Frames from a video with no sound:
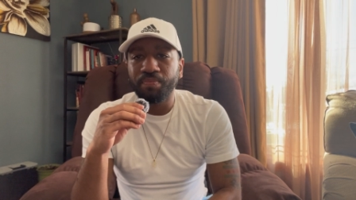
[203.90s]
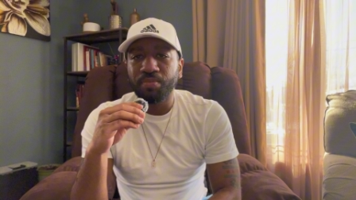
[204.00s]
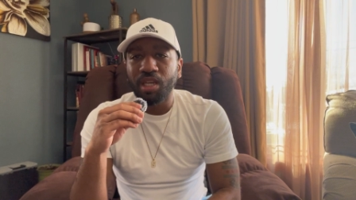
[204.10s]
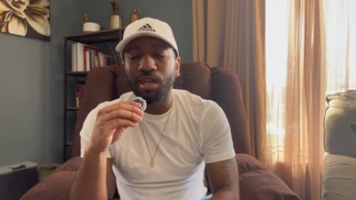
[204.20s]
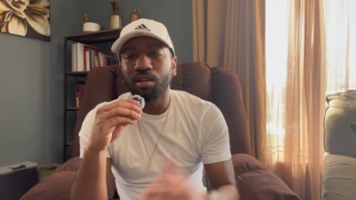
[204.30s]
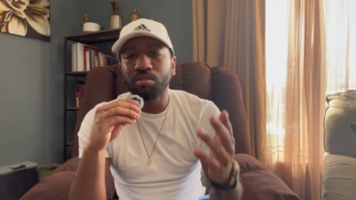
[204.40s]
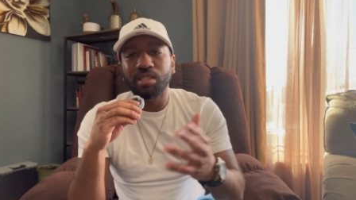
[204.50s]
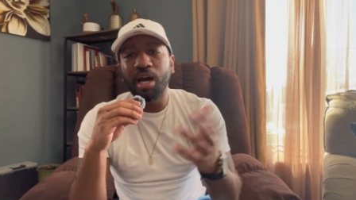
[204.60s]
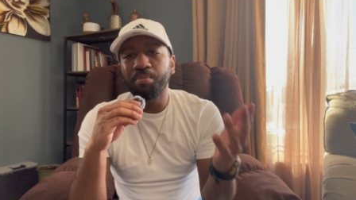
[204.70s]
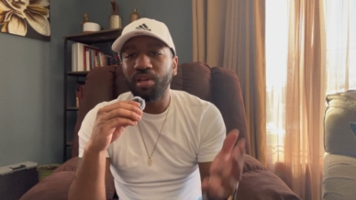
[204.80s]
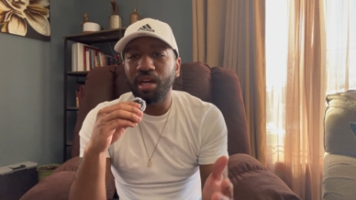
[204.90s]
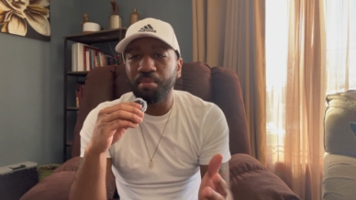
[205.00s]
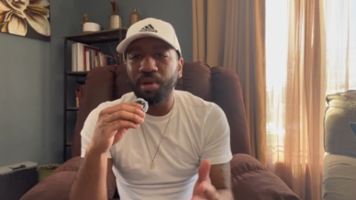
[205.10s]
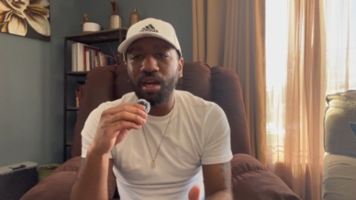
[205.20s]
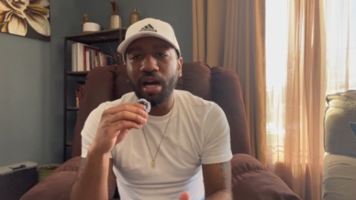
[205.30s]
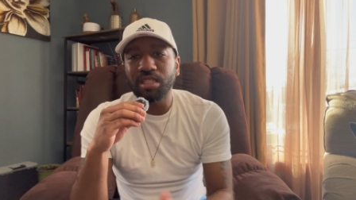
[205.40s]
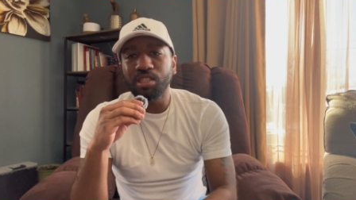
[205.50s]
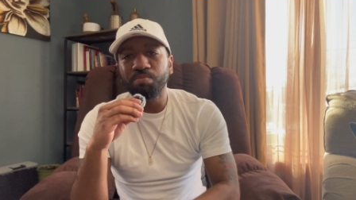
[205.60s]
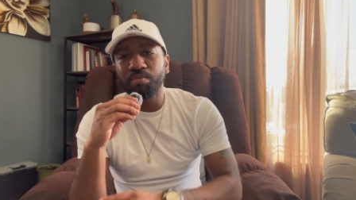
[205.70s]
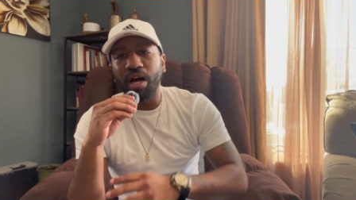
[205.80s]
And on top of that, man, I
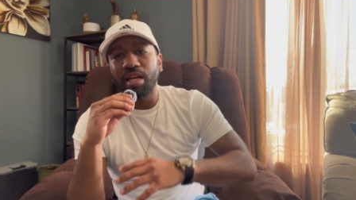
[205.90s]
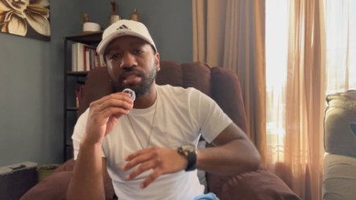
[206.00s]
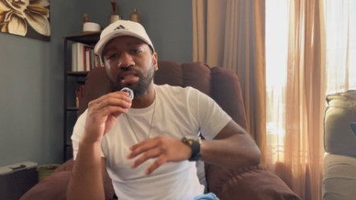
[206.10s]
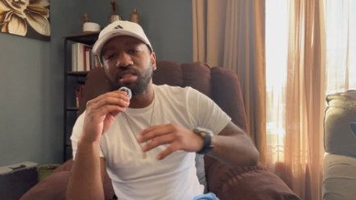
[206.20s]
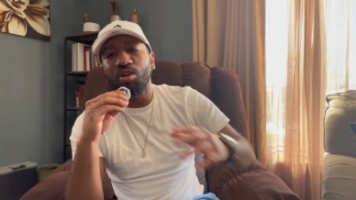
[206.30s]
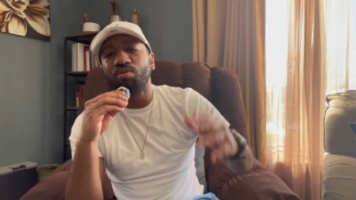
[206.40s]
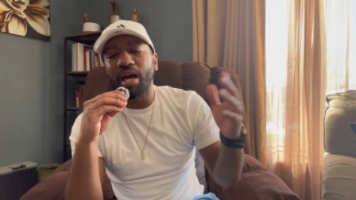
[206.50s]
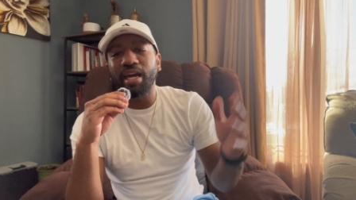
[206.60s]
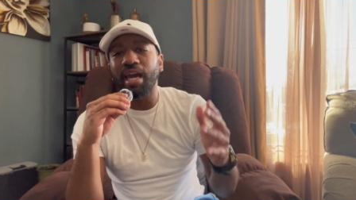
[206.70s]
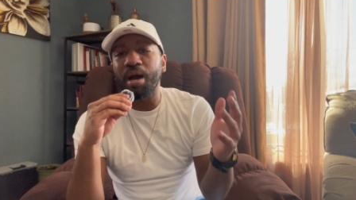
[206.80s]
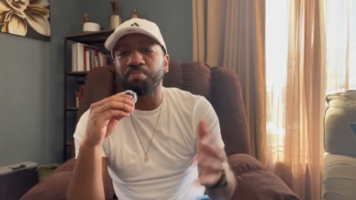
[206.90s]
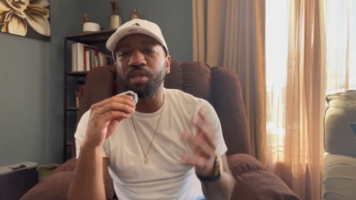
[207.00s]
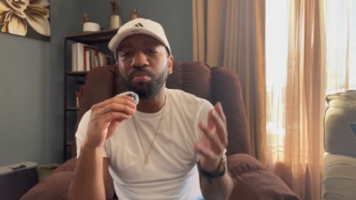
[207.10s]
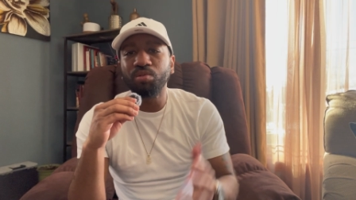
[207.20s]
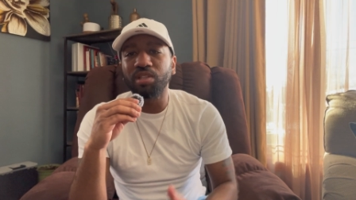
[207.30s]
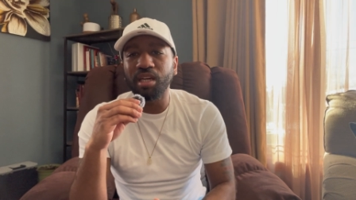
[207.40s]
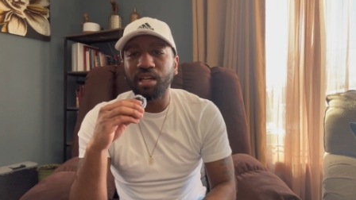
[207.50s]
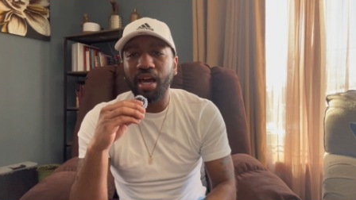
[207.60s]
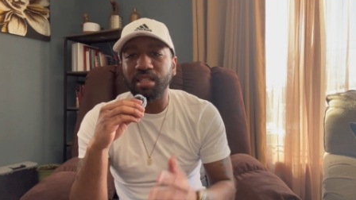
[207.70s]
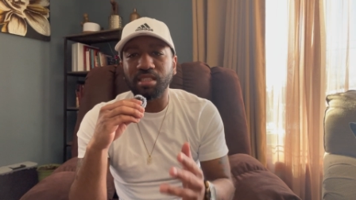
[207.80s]
just don't like how people think
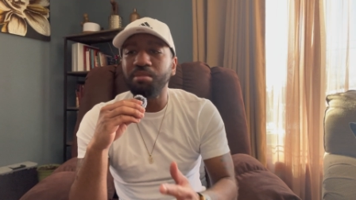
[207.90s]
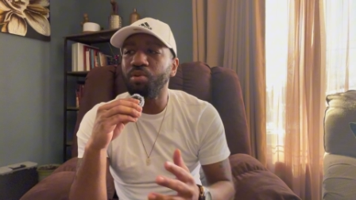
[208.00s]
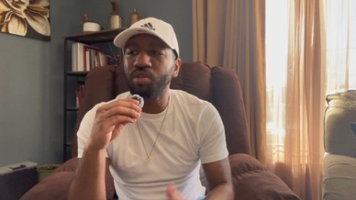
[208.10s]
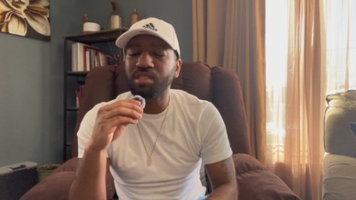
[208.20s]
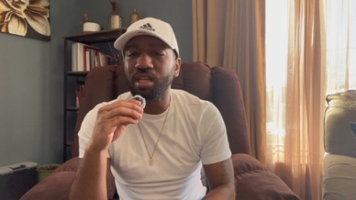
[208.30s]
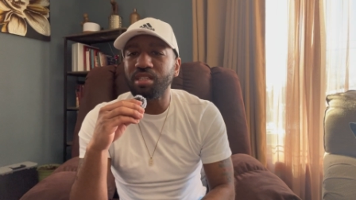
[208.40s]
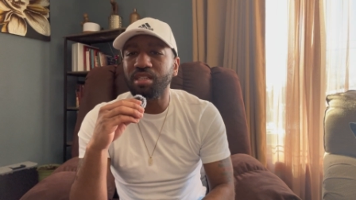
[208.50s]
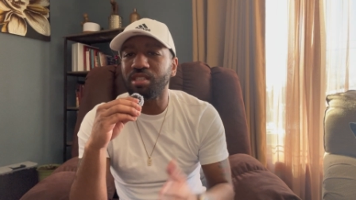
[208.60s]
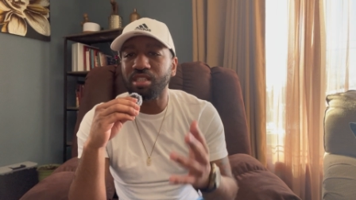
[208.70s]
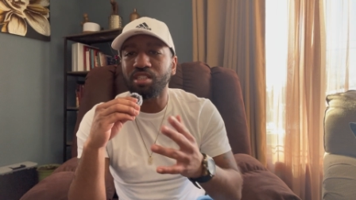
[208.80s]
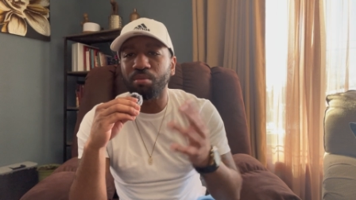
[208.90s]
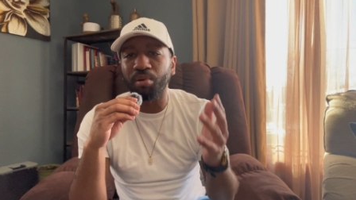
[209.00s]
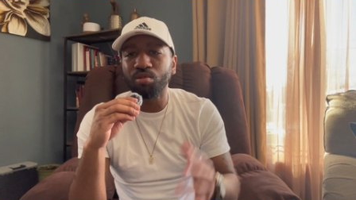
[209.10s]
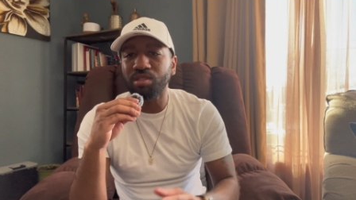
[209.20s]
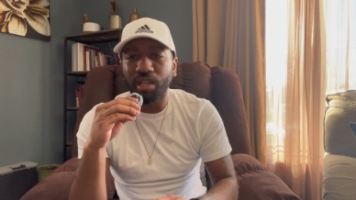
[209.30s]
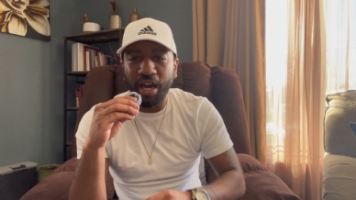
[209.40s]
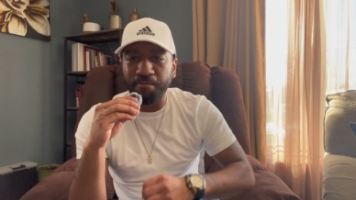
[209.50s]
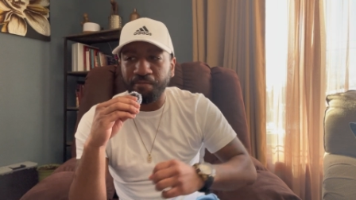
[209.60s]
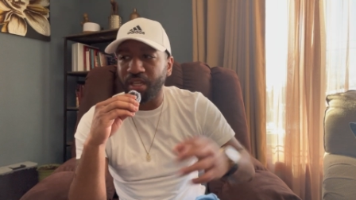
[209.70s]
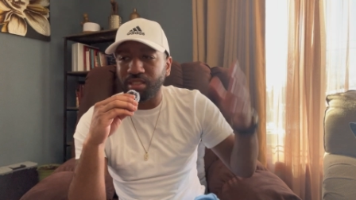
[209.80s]
like semen retention is just supposed to like
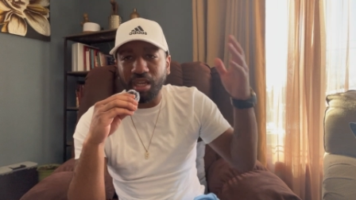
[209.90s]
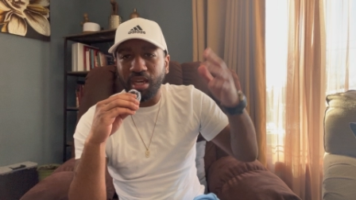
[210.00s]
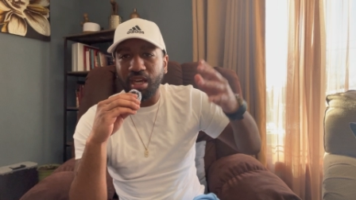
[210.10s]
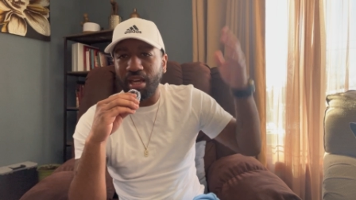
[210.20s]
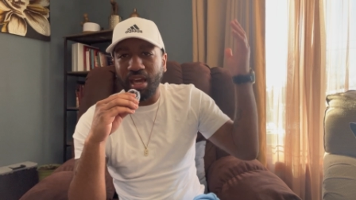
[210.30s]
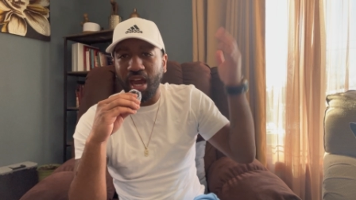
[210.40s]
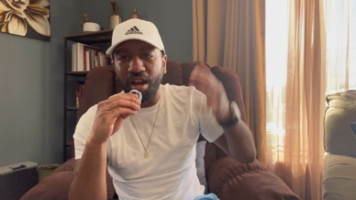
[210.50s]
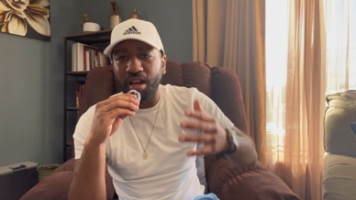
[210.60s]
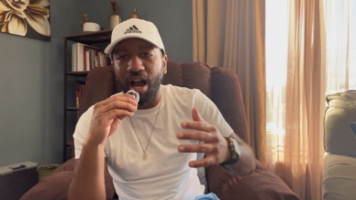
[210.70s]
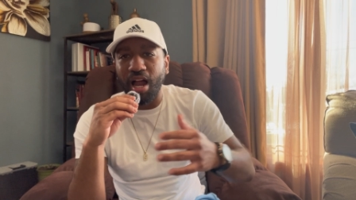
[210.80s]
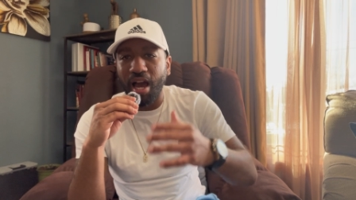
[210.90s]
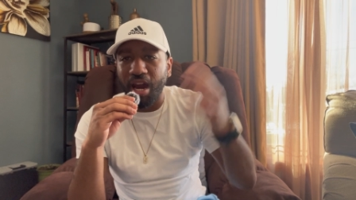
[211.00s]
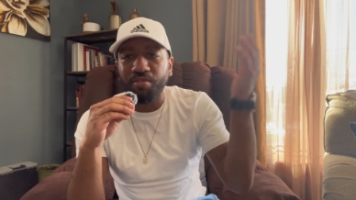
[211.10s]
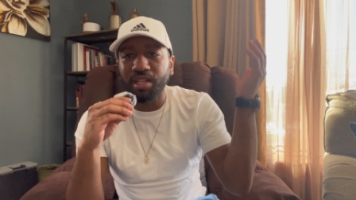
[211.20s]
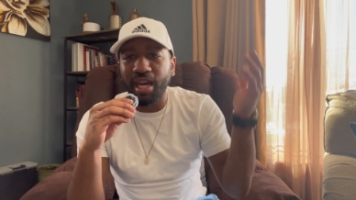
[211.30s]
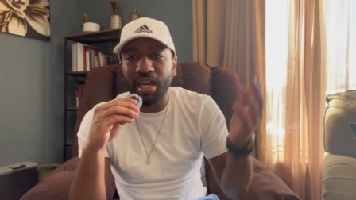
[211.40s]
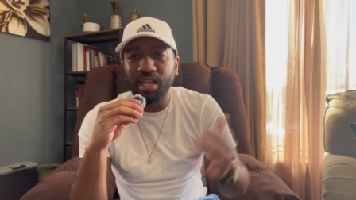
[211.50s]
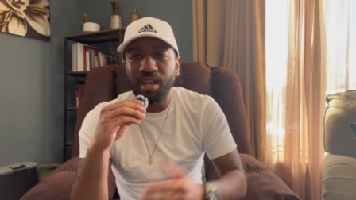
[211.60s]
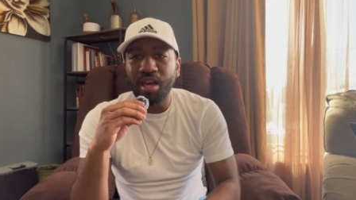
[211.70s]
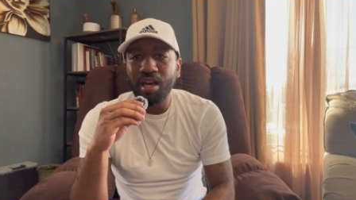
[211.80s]
fix their
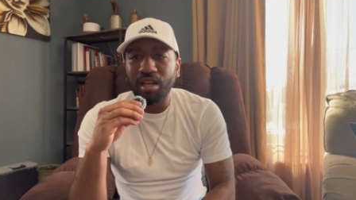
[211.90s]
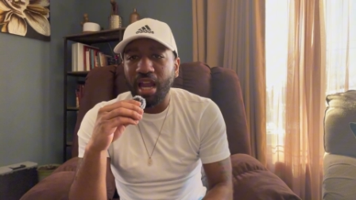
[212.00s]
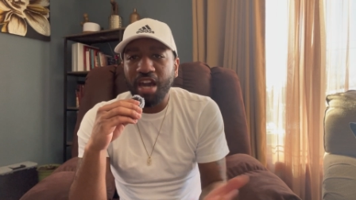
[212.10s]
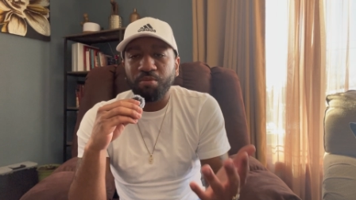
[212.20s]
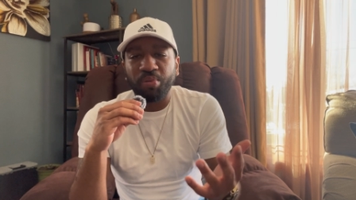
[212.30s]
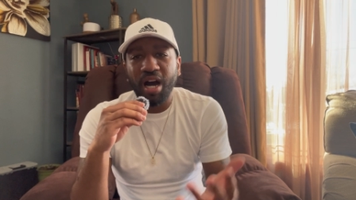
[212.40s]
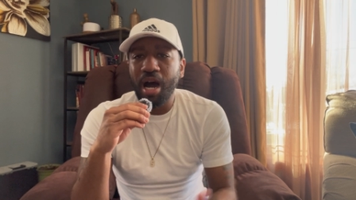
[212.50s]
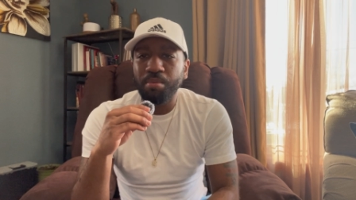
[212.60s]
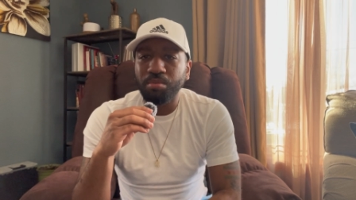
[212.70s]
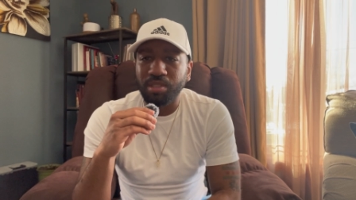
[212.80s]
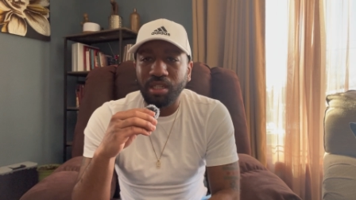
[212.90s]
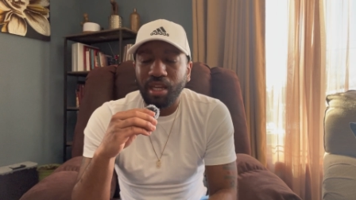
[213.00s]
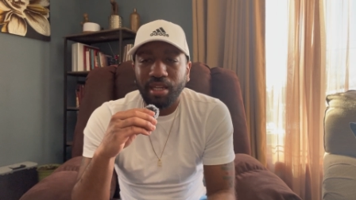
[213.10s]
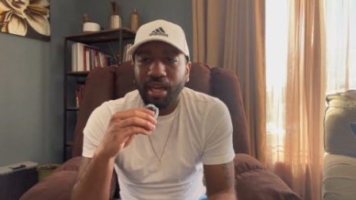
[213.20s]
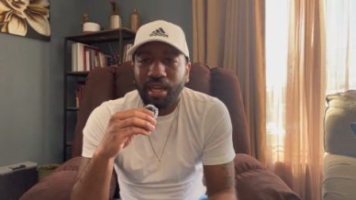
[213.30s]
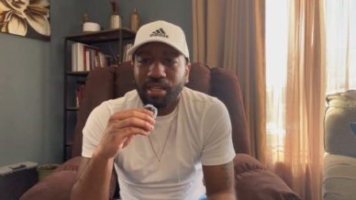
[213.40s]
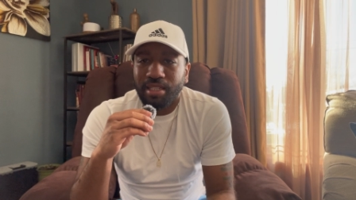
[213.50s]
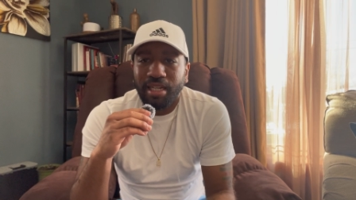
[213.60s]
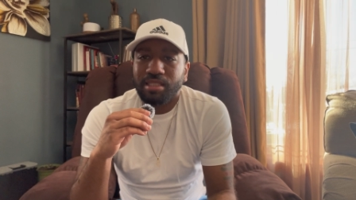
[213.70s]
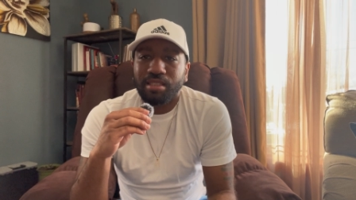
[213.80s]
everyday life problems, and it
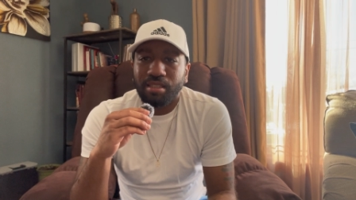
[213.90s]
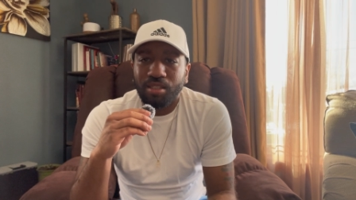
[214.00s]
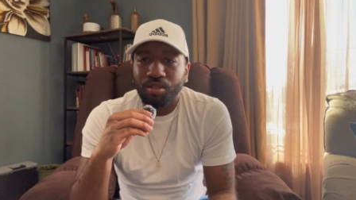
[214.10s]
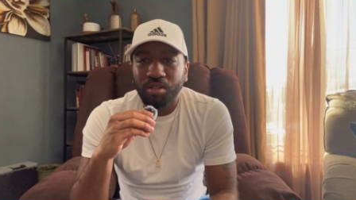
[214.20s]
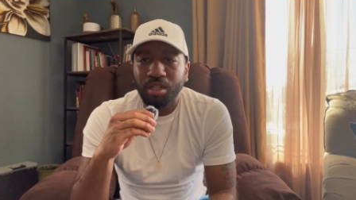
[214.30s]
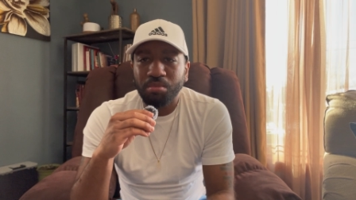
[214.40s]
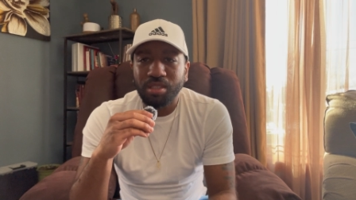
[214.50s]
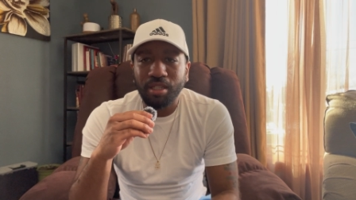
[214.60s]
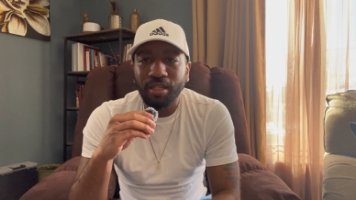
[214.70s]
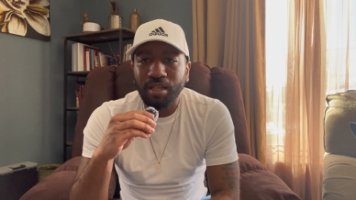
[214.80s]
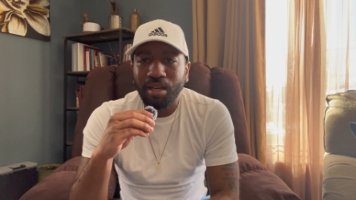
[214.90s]
doesn't. You know what I'm saying?